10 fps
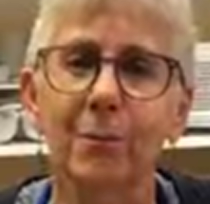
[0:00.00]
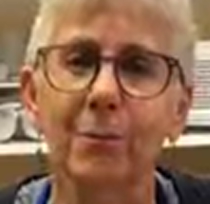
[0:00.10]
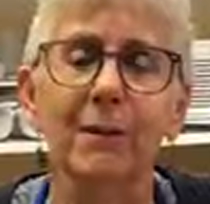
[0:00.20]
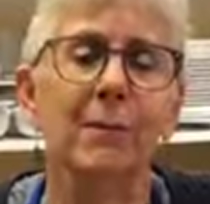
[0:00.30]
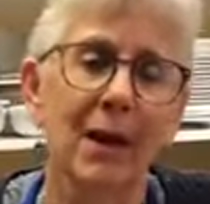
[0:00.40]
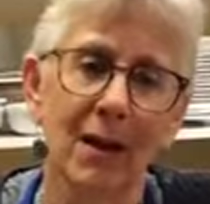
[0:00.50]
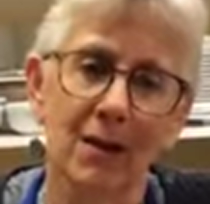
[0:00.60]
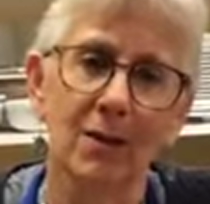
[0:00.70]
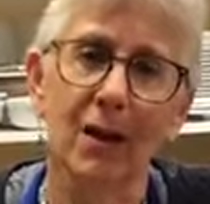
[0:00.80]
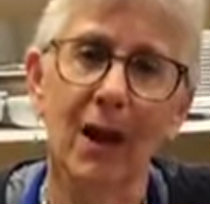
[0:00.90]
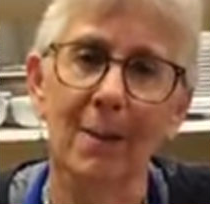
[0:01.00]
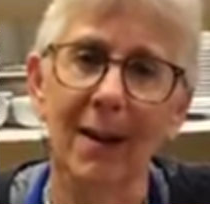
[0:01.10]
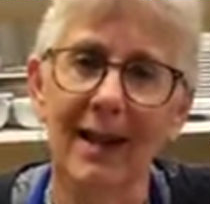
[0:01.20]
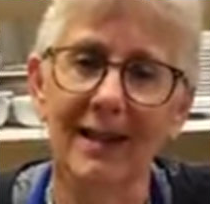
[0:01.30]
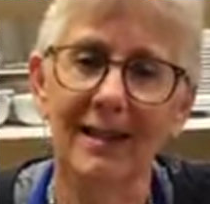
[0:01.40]
we're here to help you.
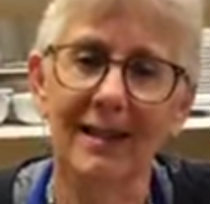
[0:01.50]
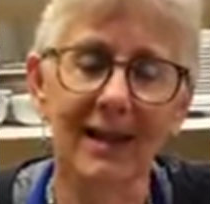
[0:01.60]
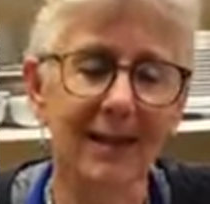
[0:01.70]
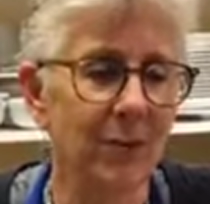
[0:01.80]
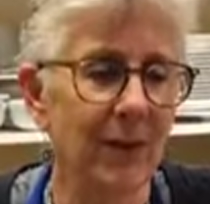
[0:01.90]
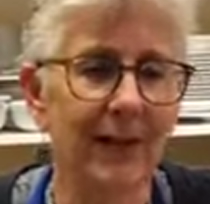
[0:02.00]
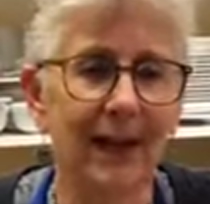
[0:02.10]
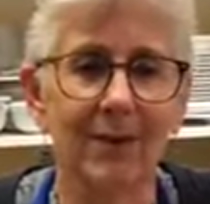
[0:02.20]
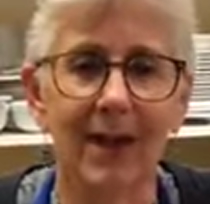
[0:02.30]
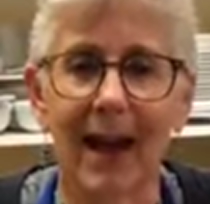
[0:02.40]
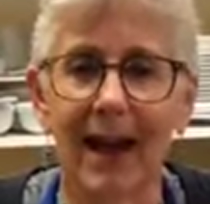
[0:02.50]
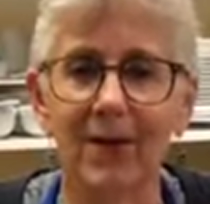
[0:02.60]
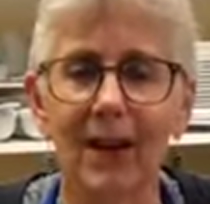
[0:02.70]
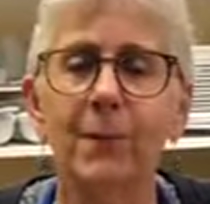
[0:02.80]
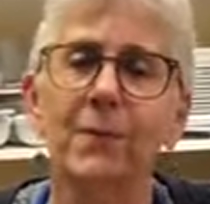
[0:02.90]
So come by and see us. We'd
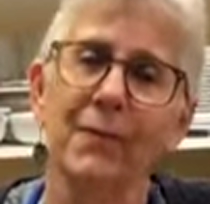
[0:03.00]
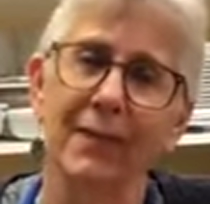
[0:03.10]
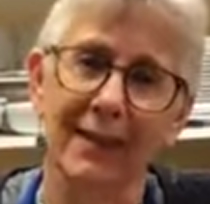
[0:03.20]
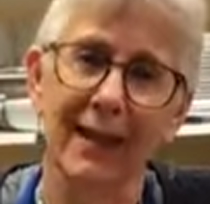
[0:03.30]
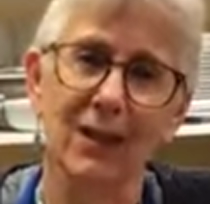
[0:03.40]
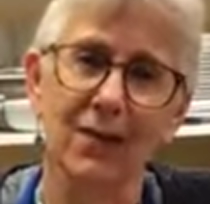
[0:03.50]
love to have you.